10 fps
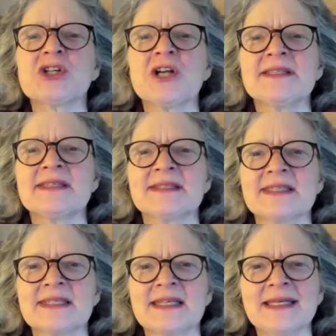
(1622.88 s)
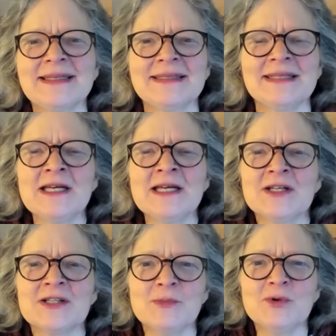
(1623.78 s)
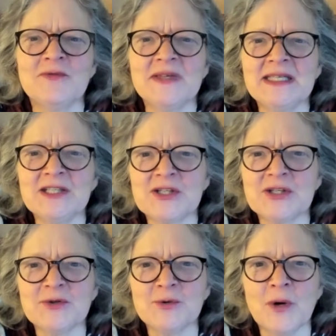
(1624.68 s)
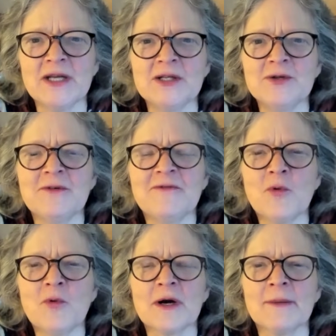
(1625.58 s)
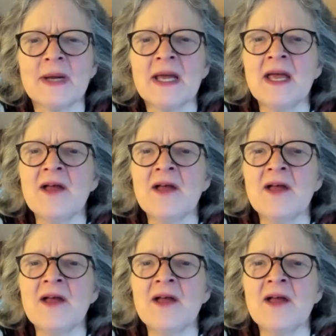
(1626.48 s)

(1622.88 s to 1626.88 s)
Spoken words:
sheds its skin to move into a new form,